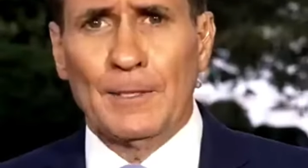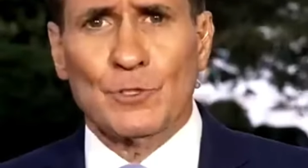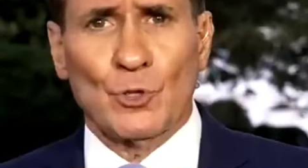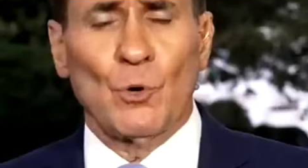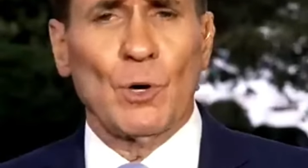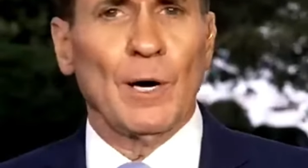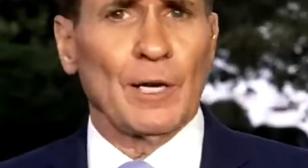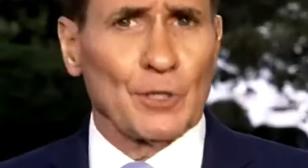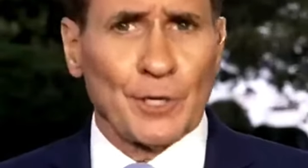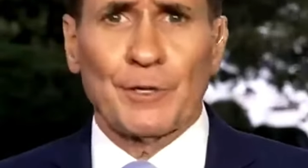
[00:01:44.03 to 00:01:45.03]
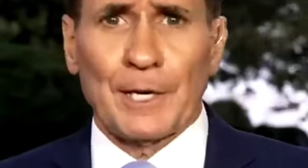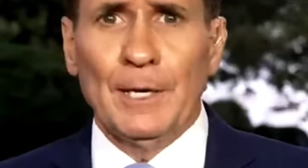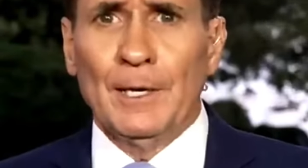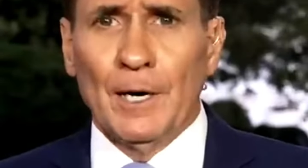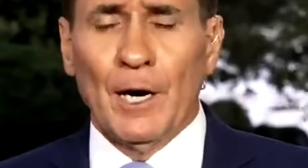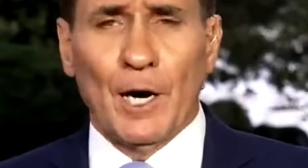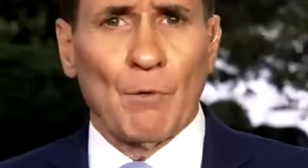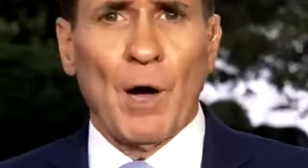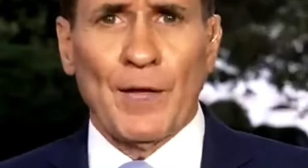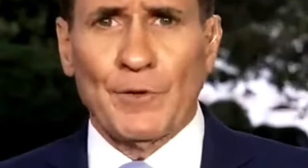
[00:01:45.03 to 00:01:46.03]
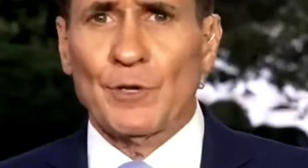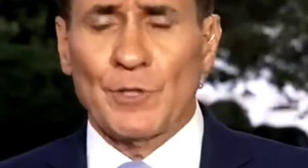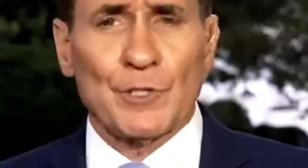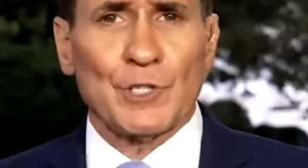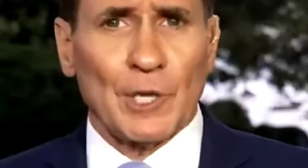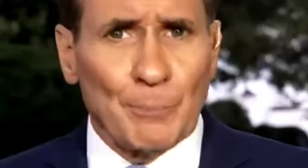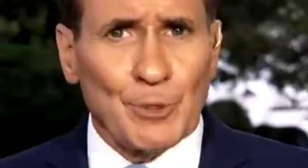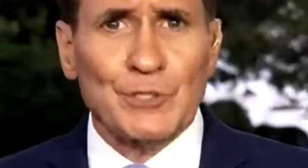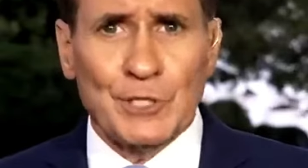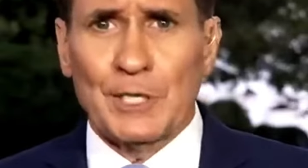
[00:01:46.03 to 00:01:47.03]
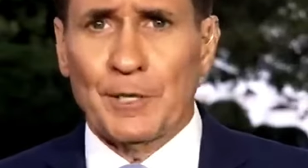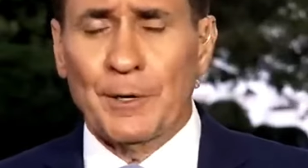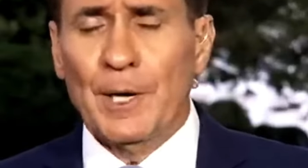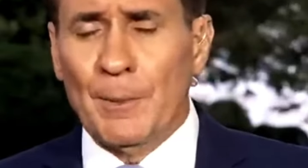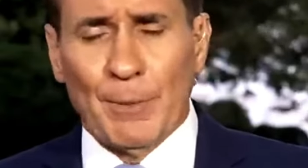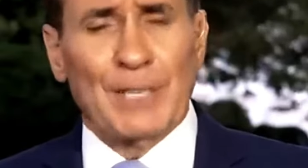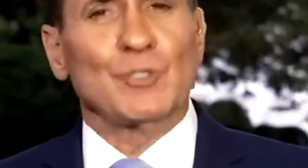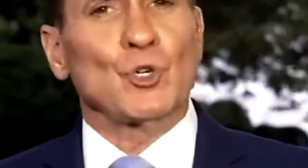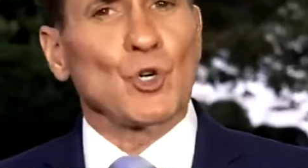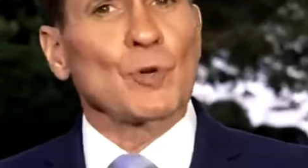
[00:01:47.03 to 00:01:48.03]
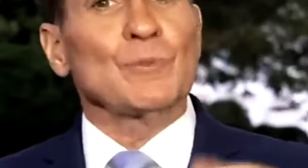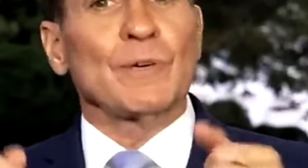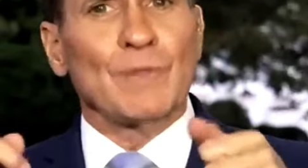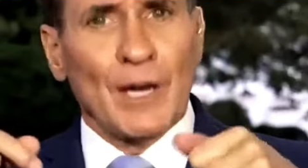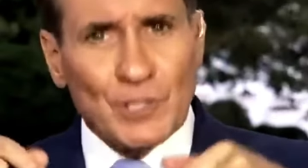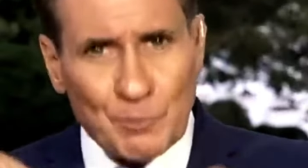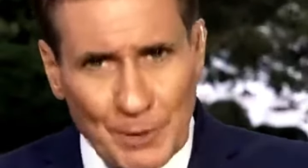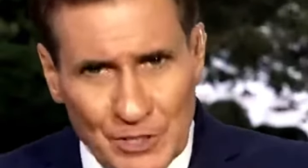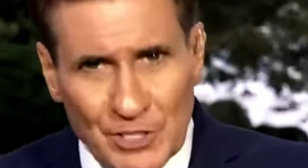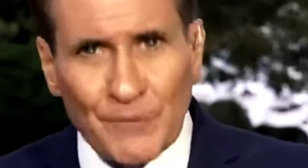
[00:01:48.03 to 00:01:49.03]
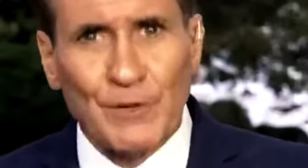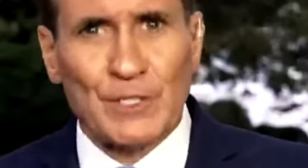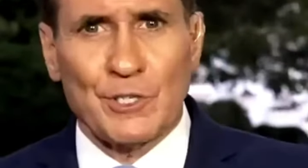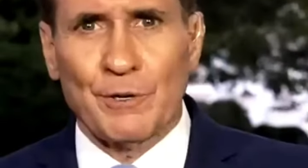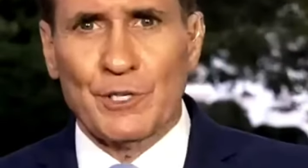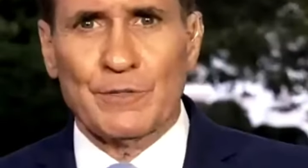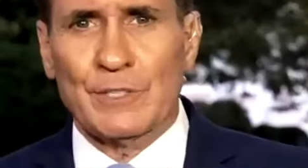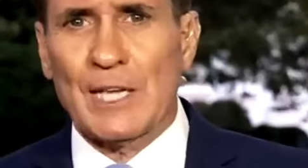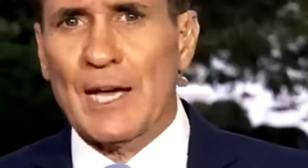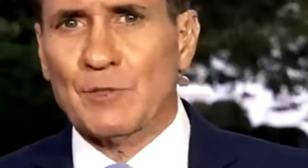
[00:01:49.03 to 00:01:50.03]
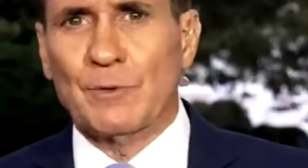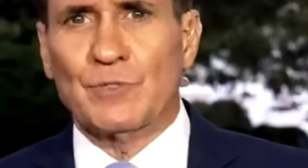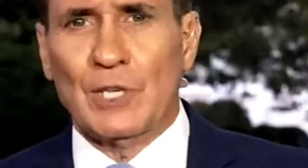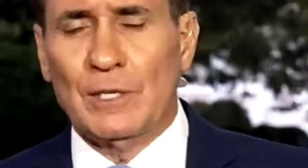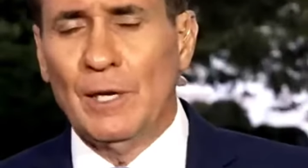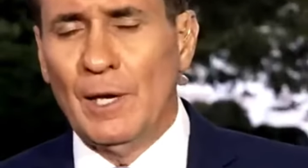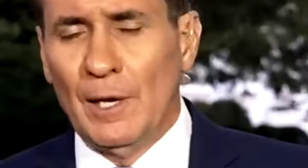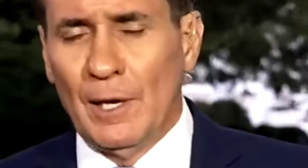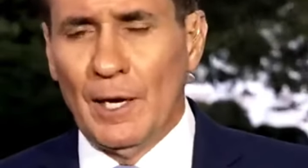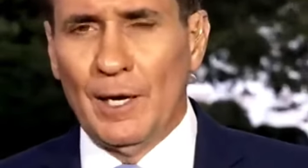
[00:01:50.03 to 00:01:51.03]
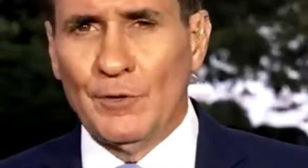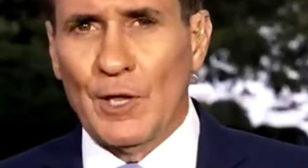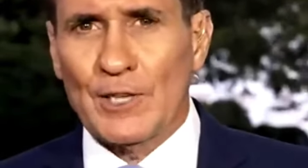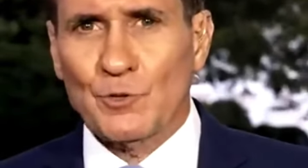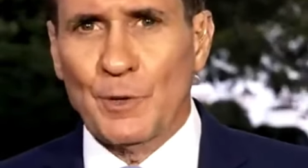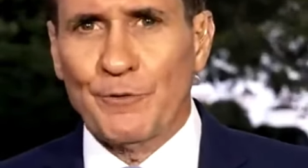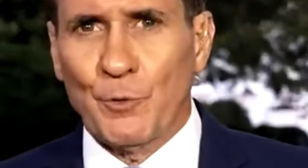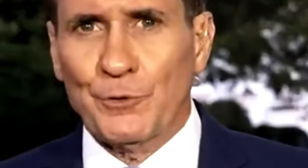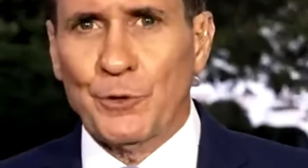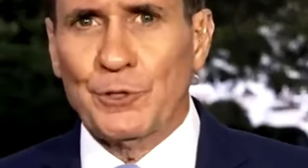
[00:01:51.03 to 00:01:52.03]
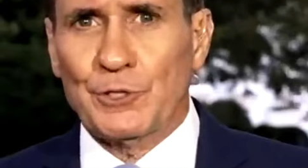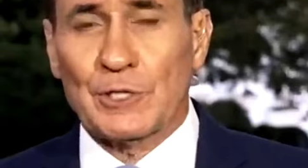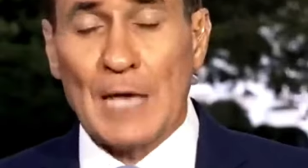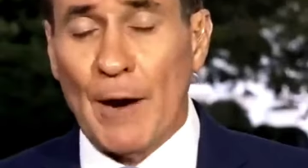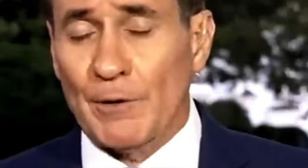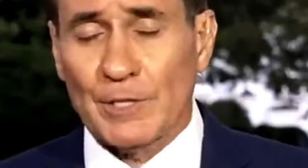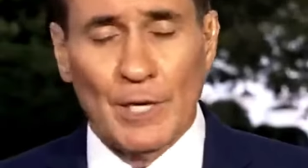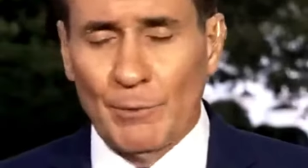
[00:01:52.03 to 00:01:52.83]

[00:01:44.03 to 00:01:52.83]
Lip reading: So clearly, Iran, there's a complicity here. But in terms of the specific series of attacks we've seen in the last 24, 36 hours,